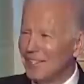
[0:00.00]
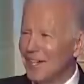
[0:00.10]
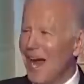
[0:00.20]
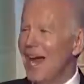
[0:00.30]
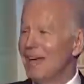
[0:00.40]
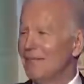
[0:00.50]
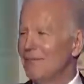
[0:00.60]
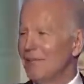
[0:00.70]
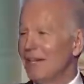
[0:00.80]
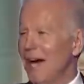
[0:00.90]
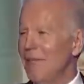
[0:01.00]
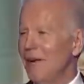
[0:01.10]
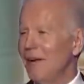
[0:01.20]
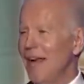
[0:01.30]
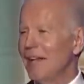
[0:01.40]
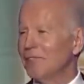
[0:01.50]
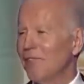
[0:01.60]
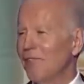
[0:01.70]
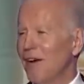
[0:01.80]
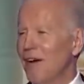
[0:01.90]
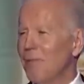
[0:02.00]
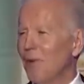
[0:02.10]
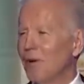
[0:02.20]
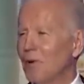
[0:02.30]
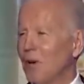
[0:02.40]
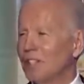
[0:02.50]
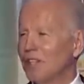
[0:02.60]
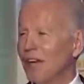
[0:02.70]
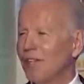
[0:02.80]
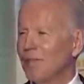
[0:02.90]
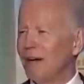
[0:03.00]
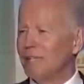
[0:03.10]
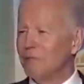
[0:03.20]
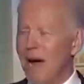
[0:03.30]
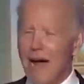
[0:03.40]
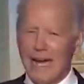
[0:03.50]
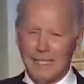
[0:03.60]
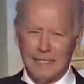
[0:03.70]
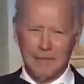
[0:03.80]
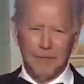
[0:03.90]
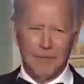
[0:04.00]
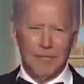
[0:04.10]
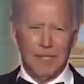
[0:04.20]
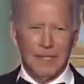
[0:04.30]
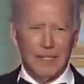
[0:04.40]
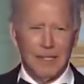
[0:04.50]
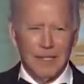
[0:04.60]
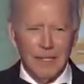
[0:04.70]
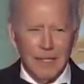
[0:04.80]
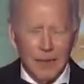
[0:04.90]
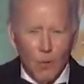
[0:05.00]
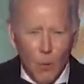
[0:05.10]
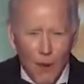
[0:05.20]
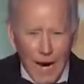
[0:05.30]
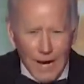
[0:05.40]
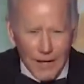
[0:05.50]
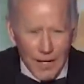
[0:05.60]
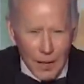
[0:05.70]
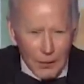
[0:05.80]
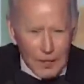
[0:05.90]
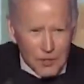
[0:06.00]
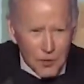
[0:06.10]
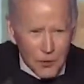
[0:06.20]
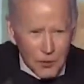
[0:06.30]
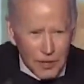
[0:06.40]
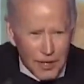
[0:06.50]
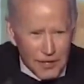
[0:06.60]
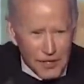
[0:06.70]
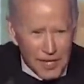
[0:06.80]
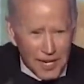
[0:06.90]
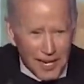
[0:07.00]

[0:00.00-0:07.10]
Tonight, we come here to answer a very important question in everybody's mind. Why in the hell are we still doing this?